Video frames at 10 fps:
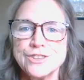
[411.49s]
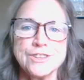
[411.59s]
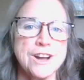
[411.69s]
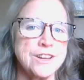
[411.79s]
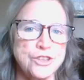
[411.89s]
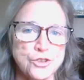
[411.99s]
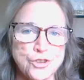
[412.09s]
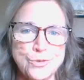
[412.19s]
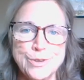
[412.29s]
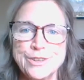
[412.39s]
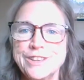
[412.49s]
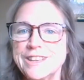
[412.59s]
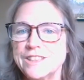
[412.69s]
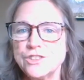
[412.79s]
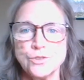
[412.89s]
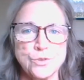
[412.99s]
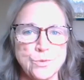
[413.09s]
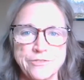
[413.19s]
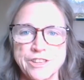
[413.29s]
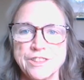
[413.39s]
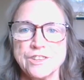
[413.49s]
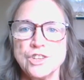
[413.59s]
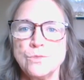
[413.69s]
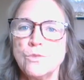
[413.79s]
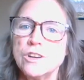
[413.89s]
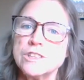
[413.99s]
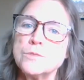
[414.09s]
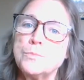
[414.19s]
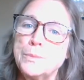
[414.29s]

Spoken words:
kinder to her and lets her do everything she wants,